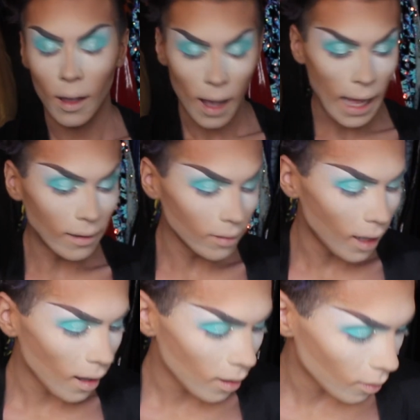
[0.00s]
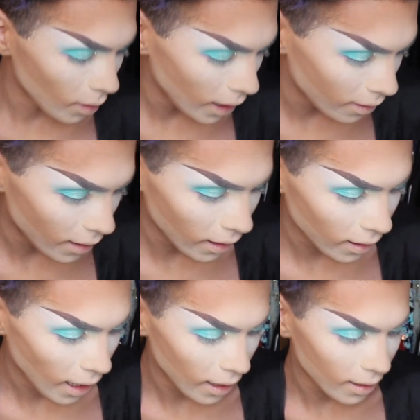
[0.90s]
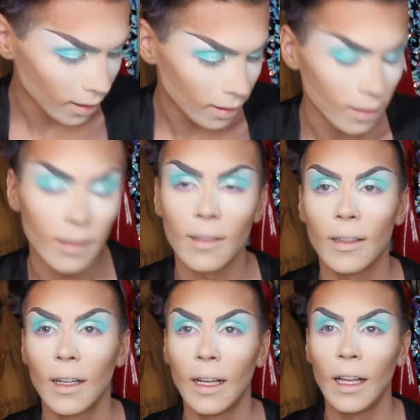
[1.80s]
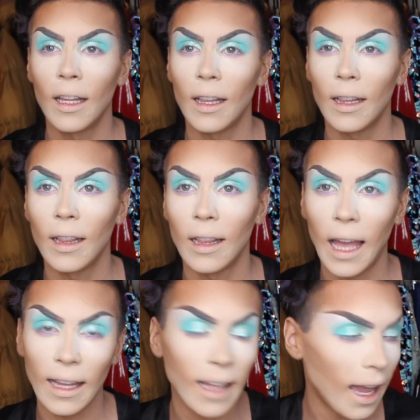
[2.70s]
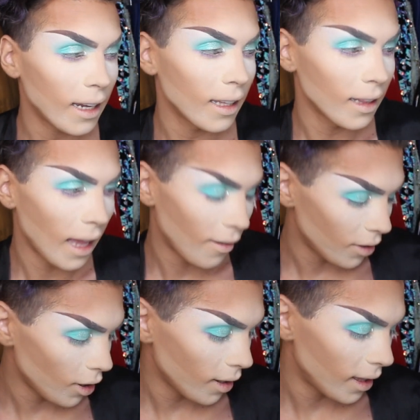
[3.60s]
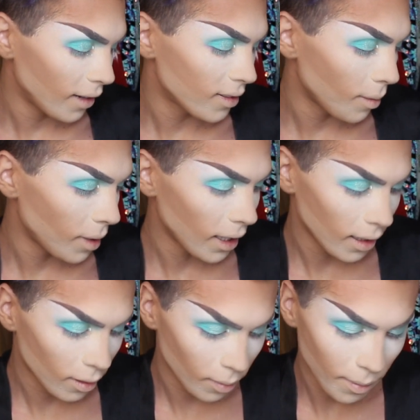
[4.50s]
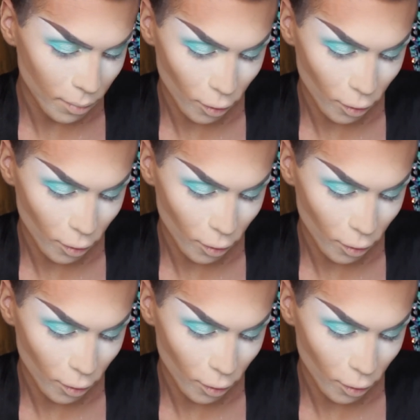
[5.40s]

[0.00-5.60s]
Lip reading: I don't know. When I think like lilac and lavender, I think of something a little bit